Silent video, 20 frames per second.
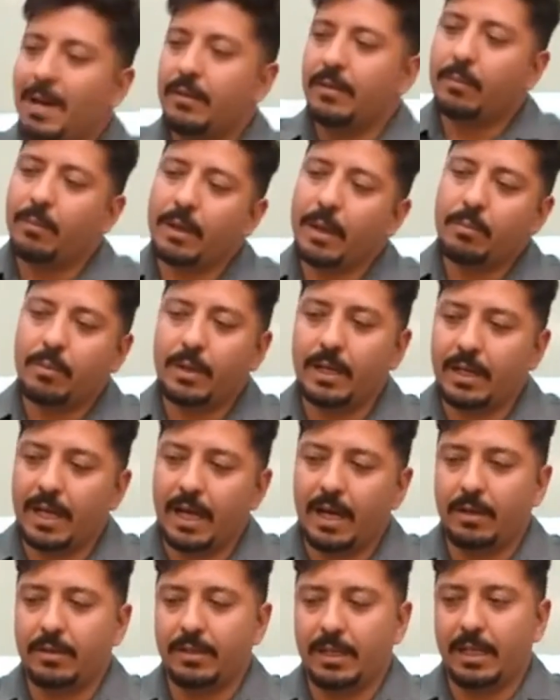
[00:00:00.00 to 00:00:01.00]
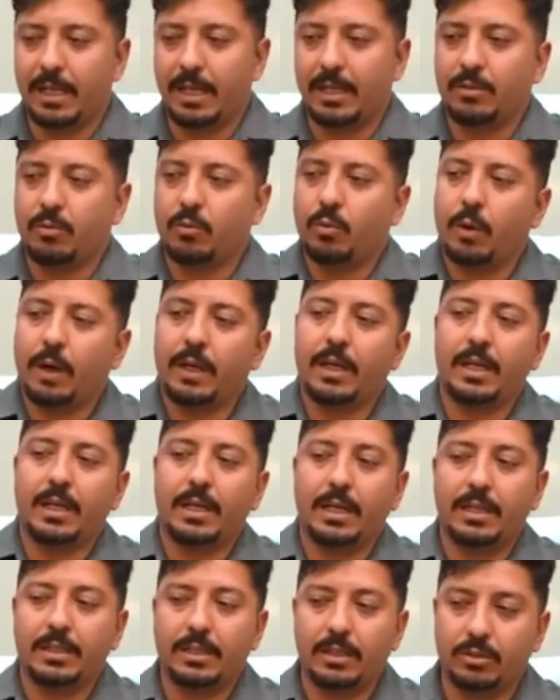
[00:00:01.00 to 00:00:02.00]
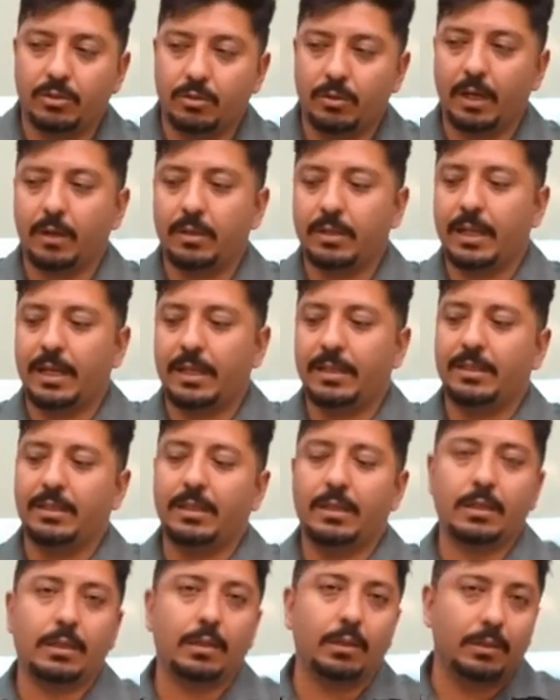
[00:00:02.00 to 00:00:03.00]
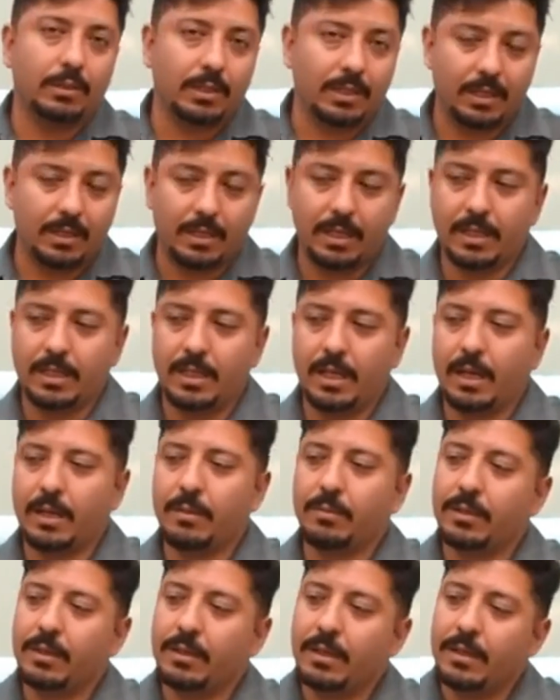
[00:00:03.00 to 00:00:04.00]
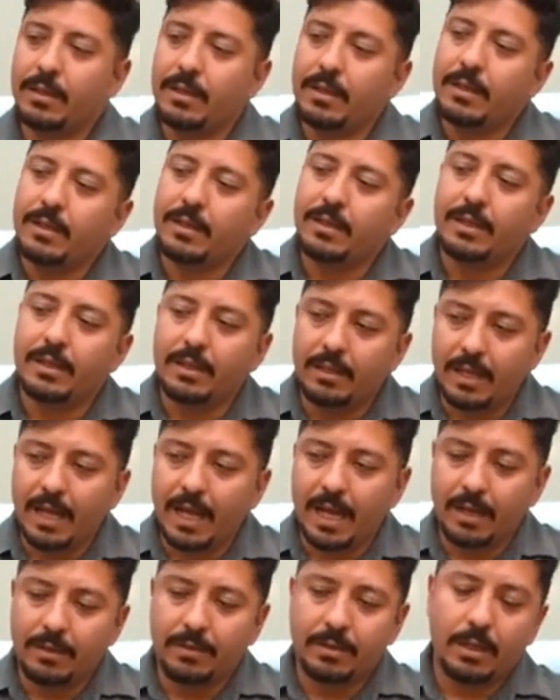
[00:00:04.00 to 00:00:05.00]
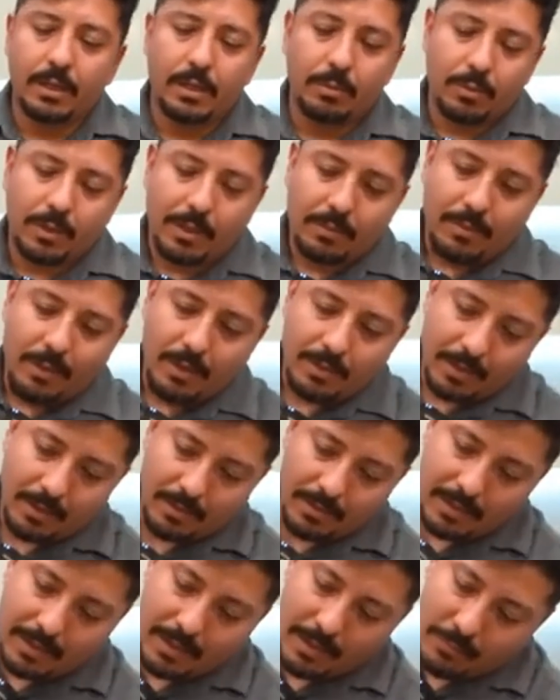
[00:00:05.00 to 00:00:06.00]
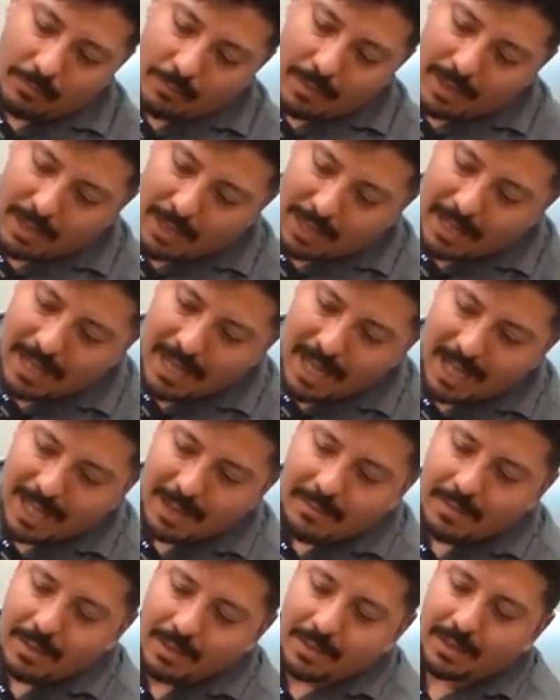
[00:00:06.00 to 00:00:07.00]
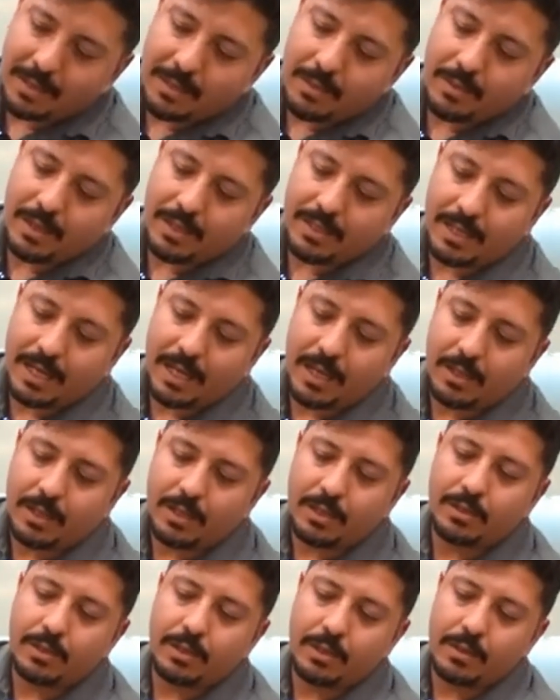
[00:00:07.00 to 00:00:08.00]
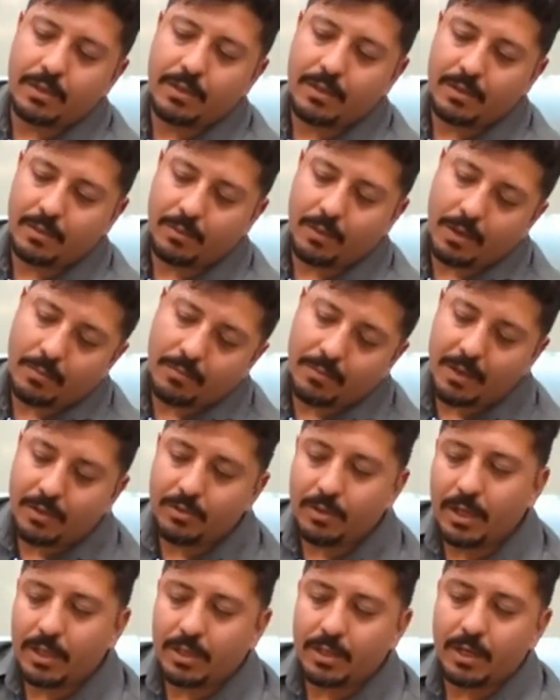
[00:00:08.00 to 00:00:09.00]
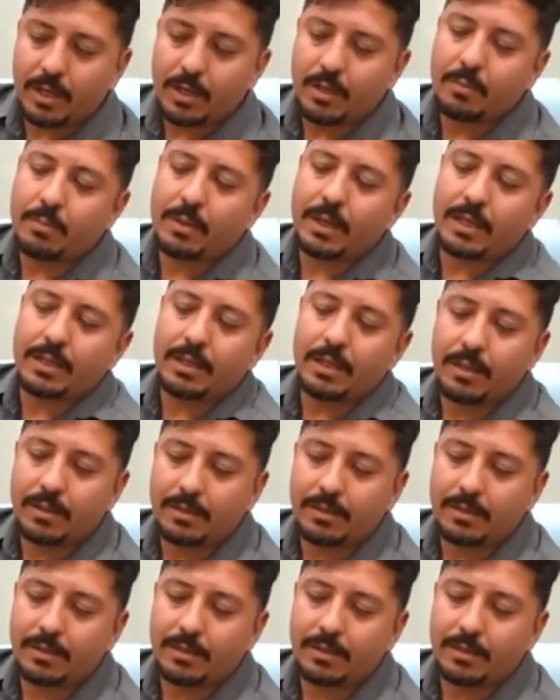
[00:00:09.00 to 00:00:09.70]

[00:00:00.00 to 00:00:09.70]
The membrane housing has one inlet and two outlets. The inlet comes after the pre-filters, meaning after the 3 stages of filtration are completed.